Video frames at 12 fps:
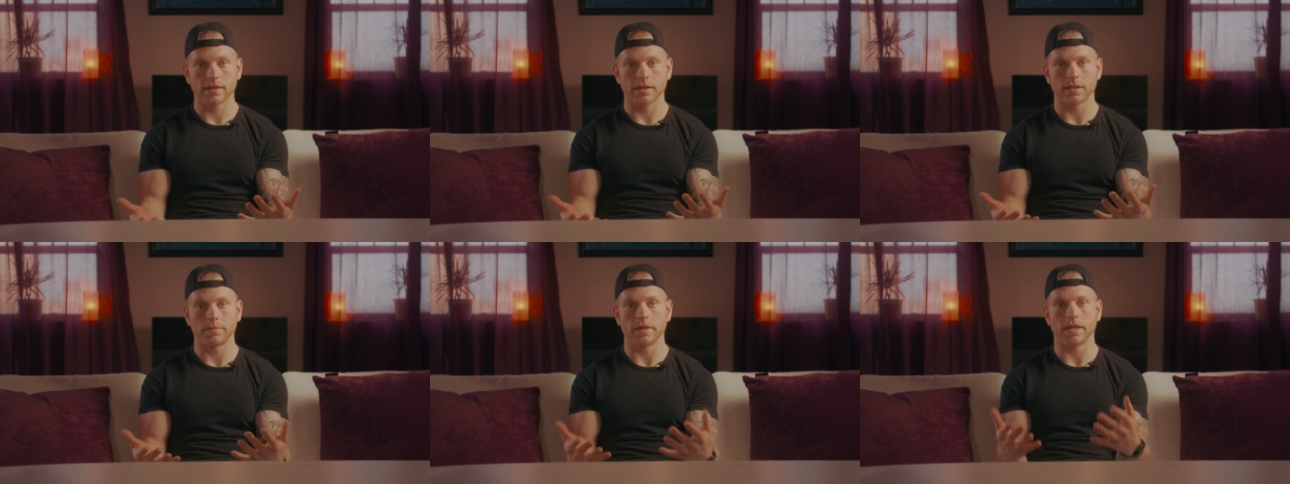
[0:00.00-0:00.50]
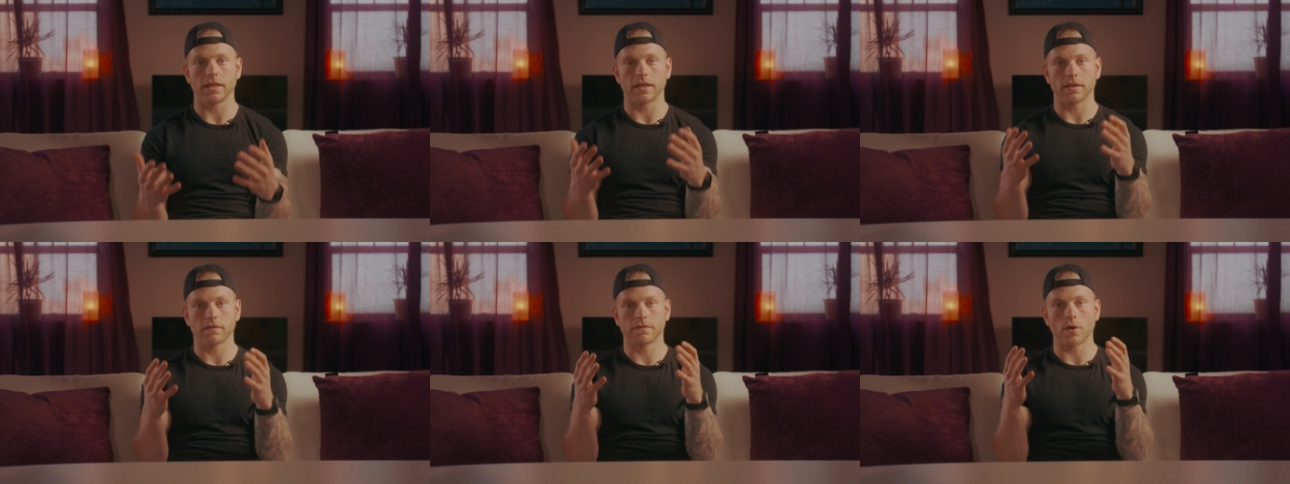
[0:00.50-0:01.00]
It's
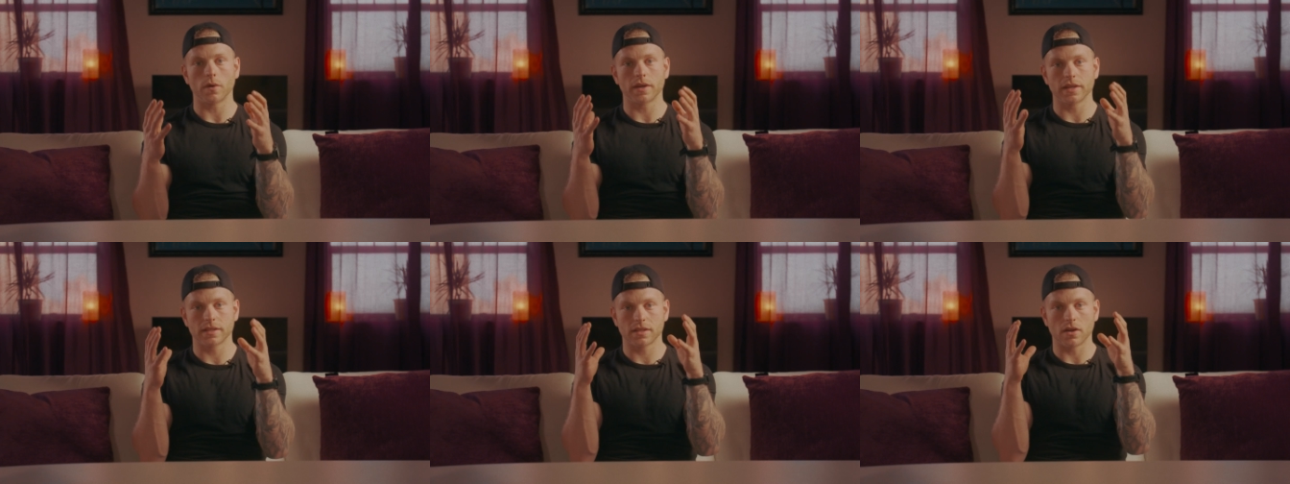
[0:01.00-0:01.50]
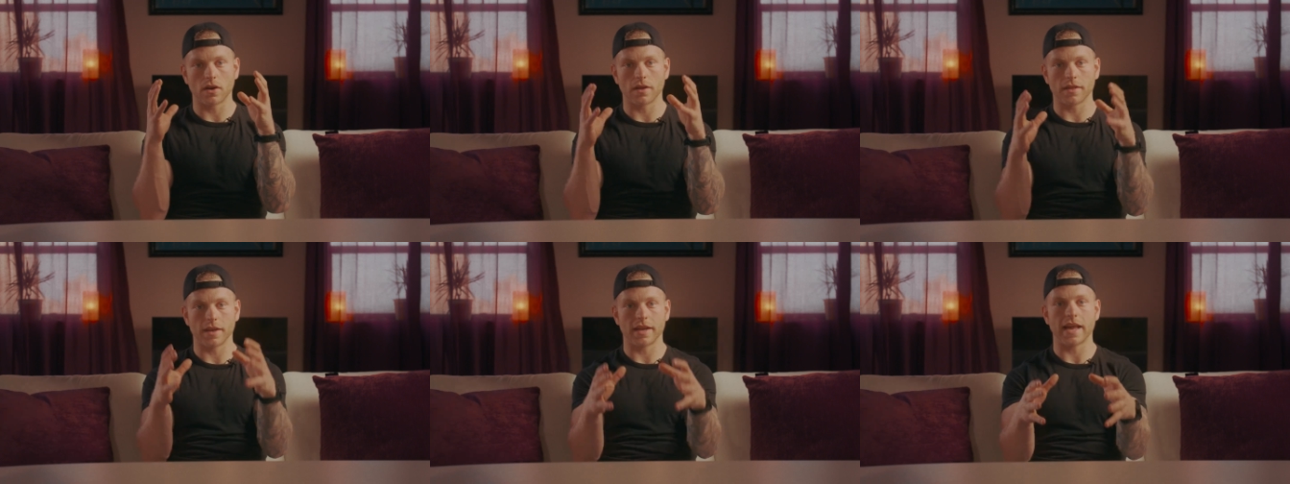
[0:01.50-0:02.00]
being focused
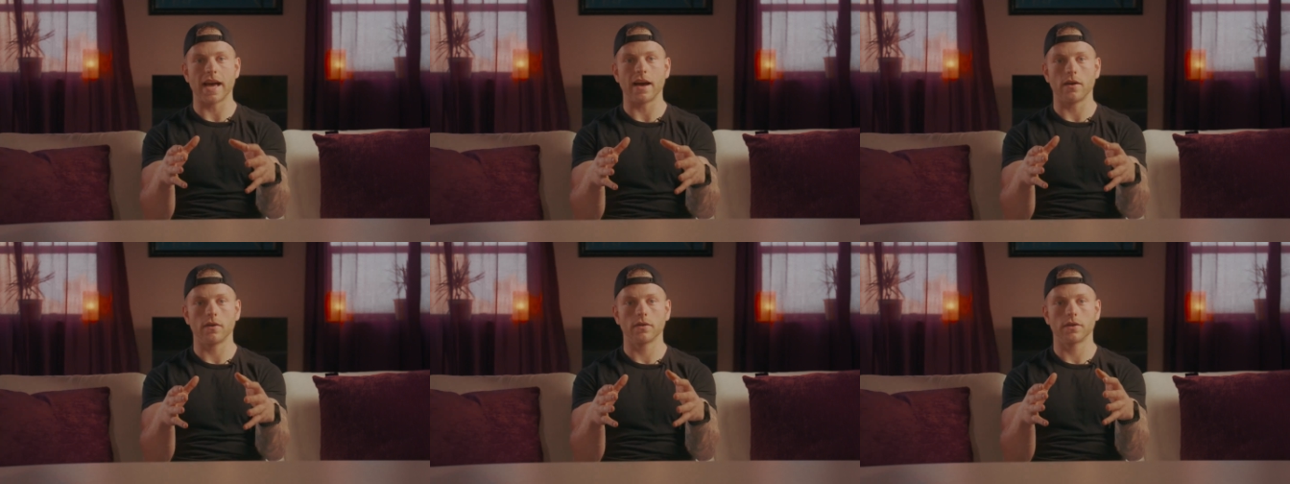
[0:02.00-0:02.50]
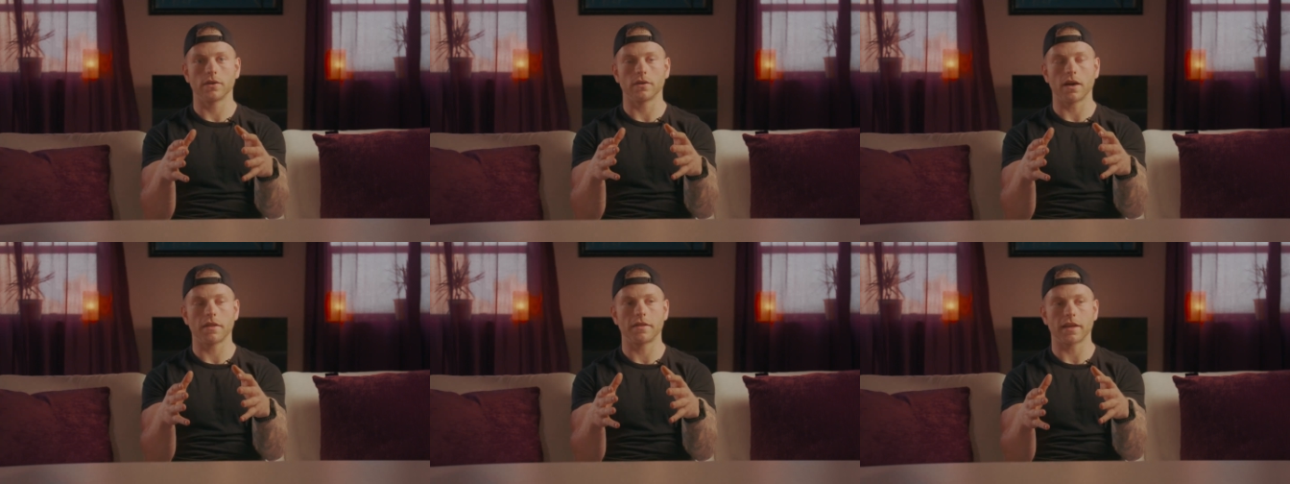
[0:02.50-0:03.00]
on the now. You're
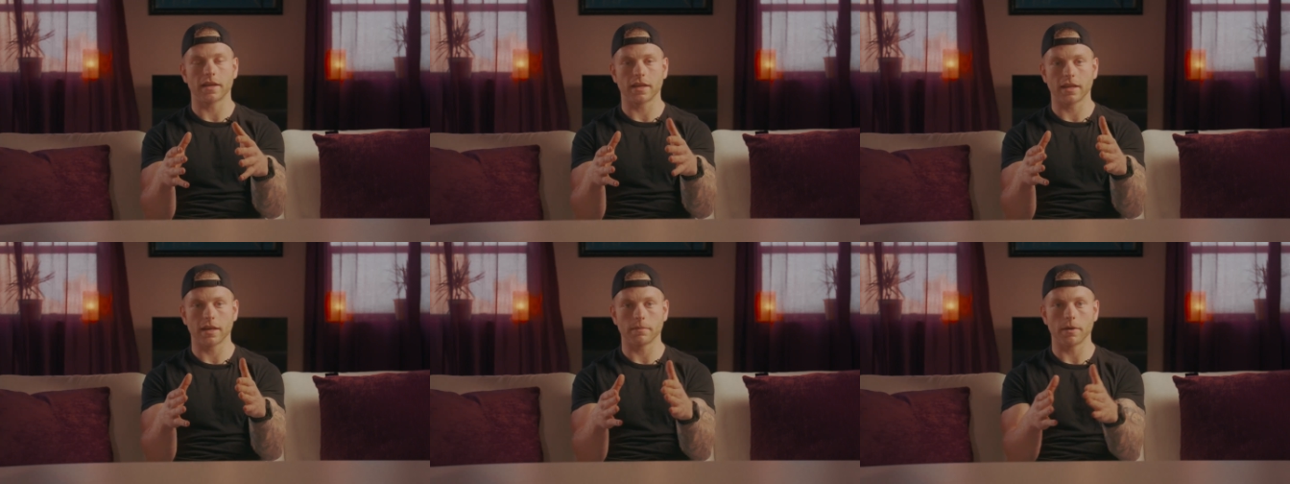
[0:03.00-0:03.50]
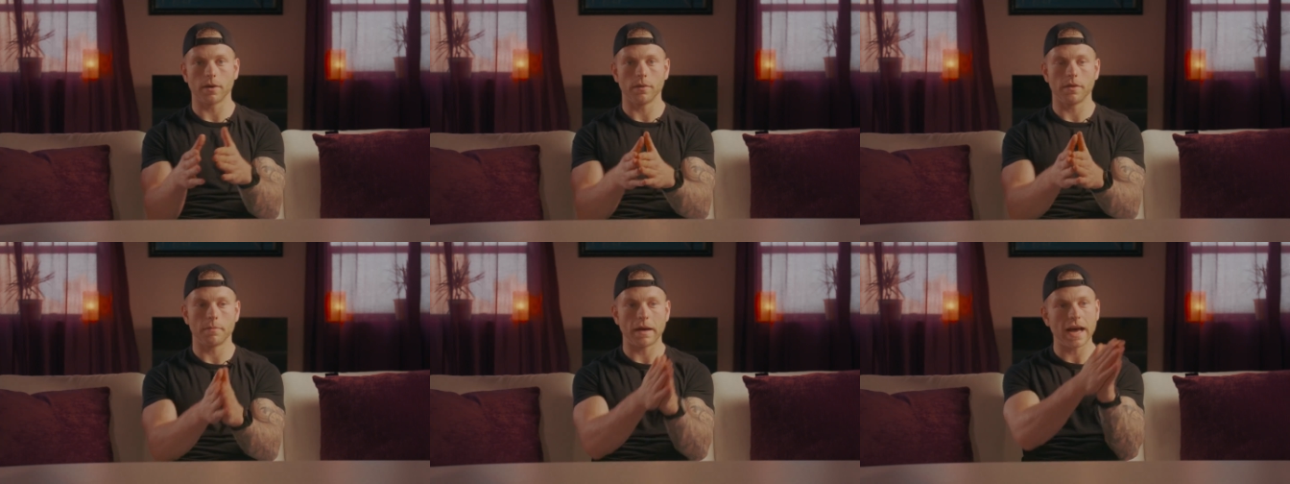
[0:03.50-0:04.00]
not thinking
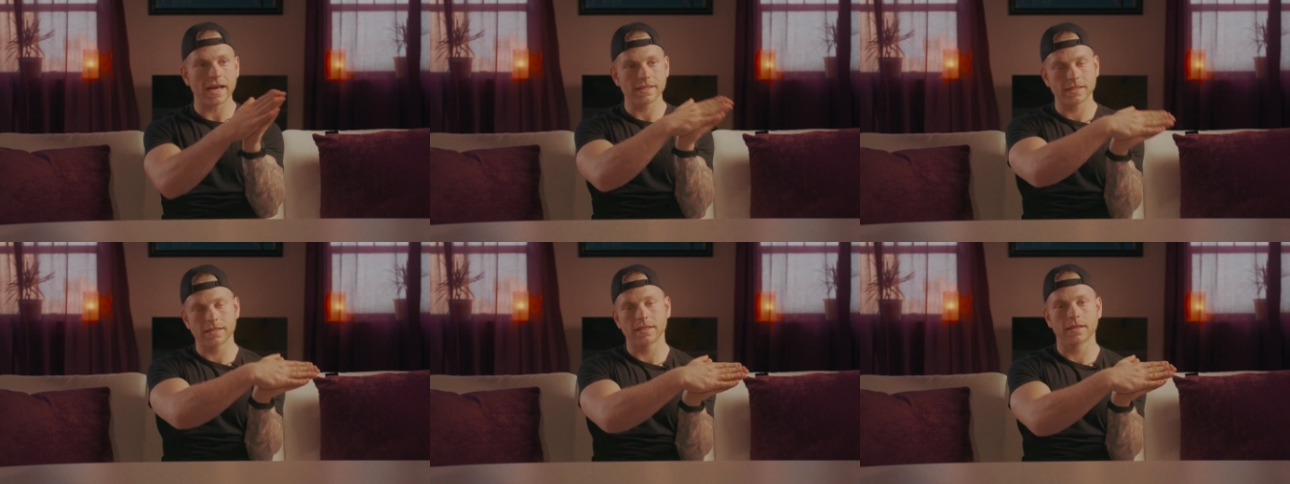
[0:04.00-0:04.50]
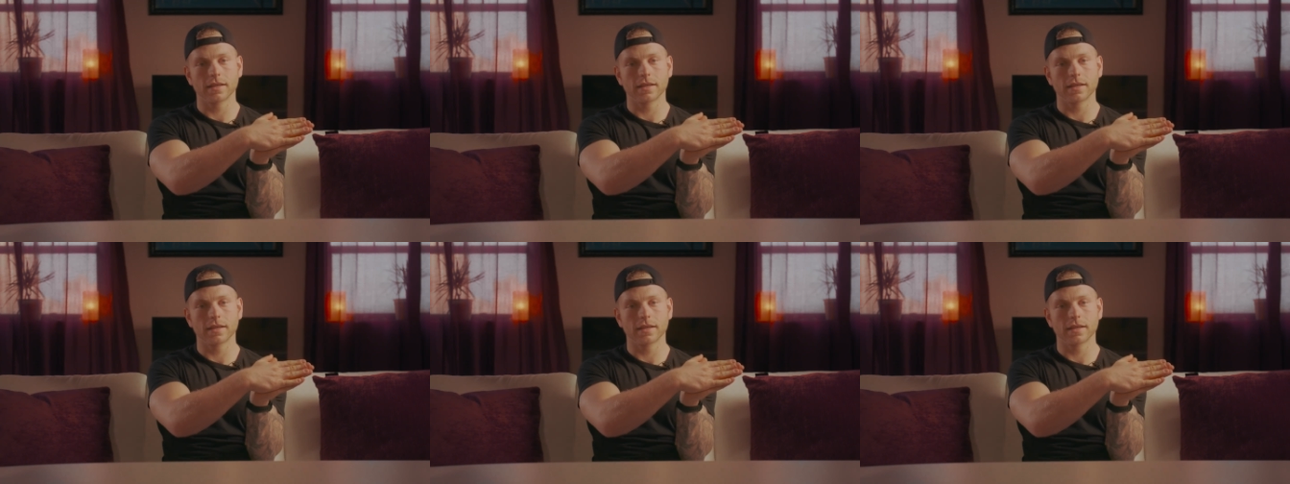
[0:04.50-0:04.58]
about the past